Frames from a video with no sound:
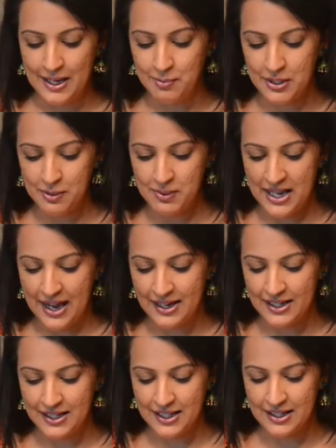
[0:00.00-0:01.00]
I'm going to be
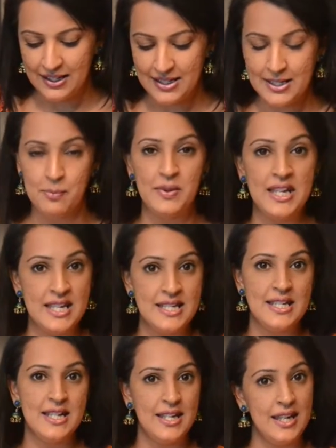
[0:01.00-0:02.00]
adding in some
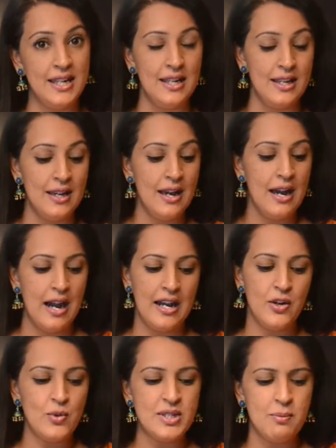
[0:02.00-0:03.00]
desi ghee. I
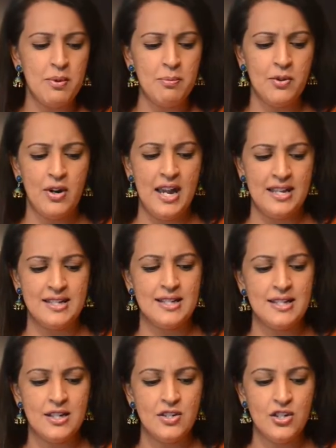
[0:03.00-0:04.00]
know some people are
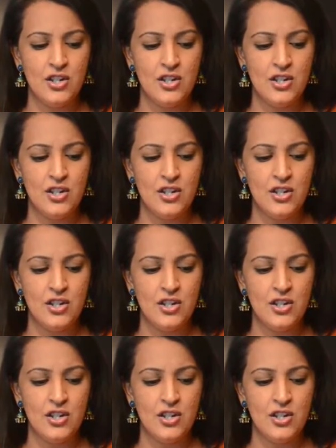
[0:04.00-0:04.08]
hesitant to